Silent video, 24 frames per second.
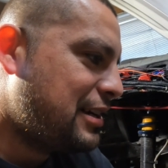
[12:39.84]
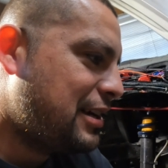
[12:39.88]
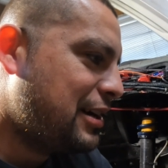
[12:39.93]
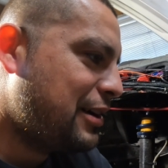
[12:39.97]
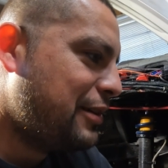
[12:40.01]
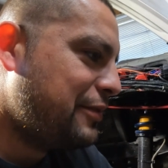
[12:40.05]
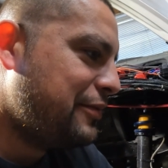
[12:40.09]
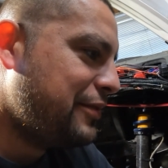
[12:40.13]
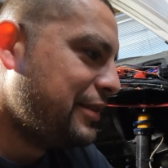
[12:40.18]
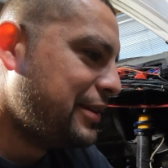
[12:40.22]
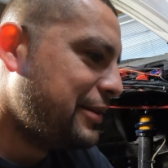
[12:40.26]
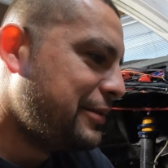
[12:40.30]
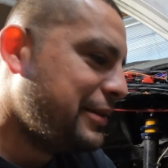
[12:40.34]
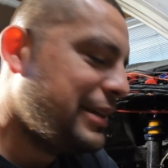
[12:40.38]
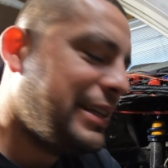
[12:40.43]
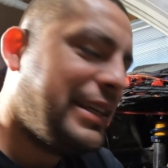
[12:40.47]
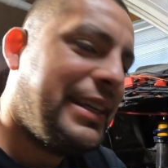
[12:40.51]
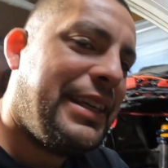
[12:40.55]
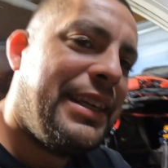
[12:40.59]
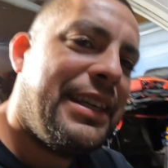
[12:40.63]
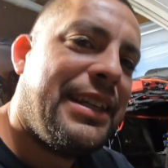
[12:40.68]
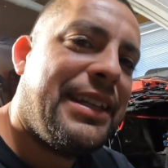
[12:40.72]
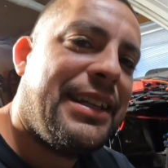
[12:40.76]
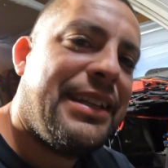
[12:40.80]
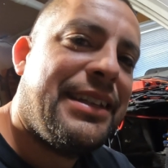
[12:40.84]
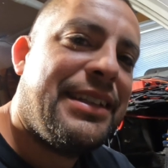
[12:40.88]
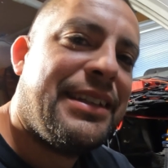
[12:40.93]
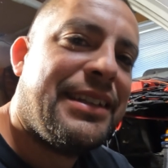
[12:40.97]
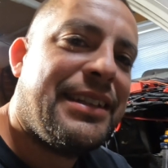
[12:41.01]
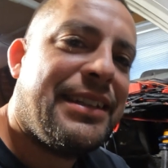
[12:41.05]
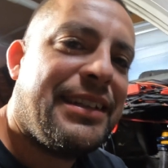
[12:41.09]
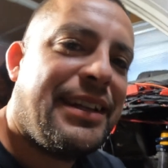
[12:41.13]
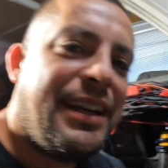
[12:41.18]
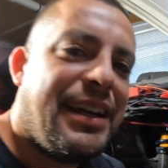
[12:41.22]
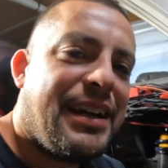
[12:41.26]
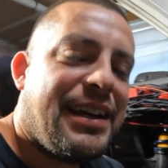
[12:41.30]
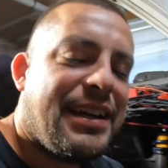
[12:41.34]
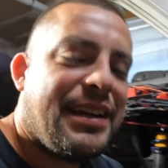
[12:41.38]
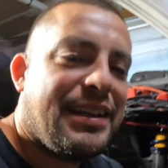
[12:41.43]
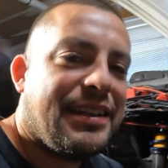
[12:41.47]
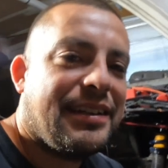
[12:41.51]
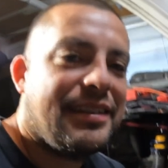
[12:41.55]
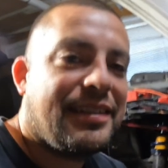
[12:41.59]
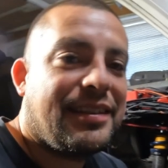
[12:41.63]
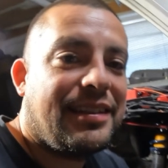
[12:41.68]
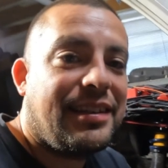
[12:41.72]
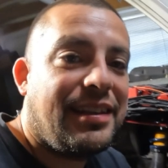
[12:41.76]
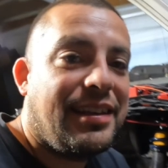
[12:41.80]
hopefully we can get it done,
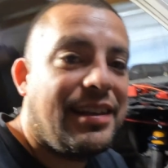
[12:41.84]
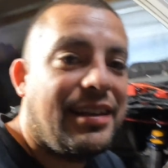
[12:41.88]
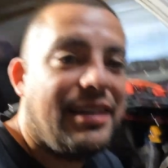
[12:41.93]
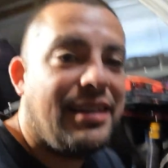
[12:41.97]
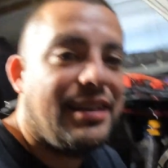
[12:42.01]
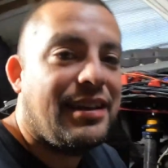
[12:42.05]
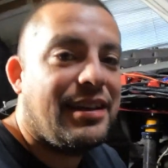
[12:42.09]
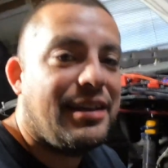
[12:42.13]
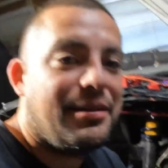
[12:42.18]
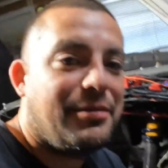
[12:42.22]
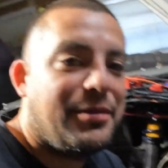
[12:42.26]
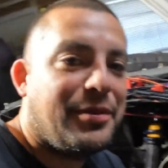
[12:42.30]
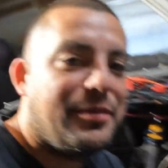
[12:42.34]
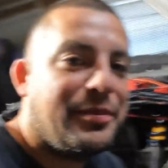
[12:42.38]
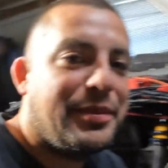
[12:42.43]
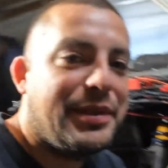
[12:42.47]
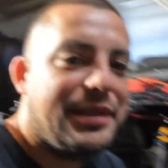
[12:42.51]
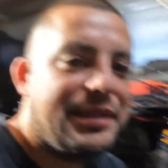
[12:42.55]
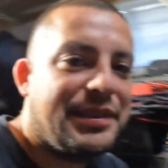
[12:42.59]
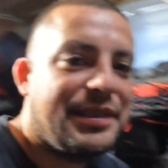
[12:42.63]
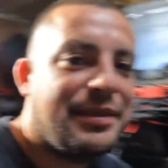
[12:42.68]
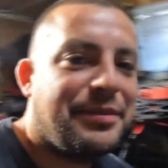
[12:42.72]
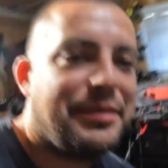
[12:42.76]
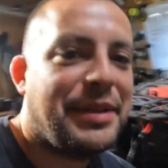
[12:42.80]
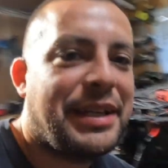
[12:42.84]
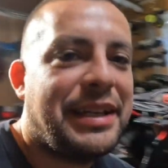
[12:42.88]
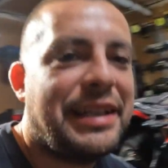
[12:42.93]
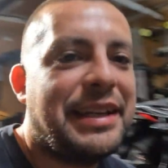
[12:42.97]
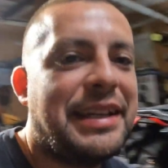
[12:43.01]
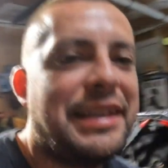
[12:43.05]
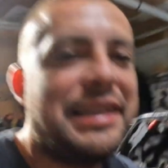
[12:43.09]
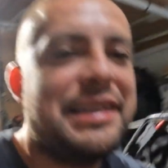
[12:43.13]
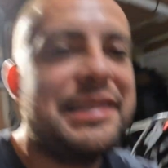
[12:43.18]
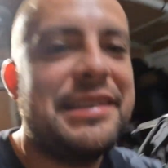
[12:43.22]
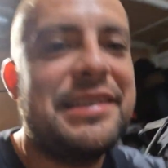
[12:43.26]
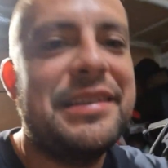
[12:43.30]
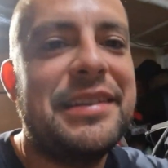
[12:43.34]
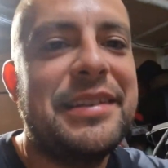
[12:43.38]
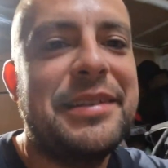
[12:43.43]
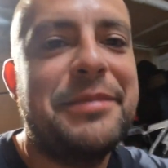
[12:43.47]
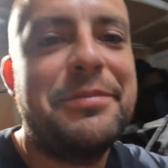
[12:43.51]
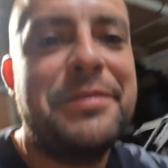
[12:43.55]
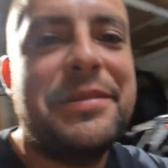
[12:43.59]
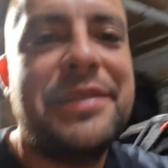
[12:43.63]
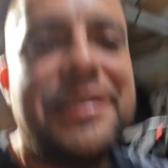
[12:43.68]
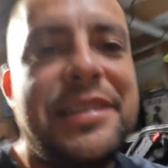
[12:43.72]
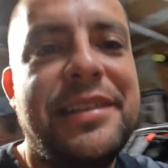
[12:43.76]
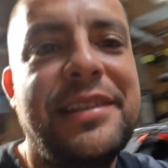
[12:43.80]
guys. I've been busting my ass
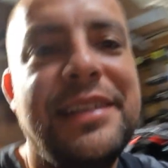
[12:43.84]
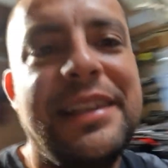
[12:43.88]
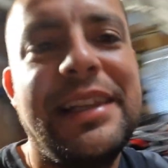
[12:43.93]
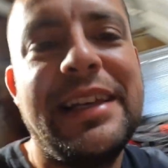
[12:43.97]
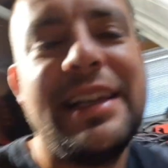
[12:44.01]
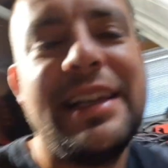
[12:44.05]
up till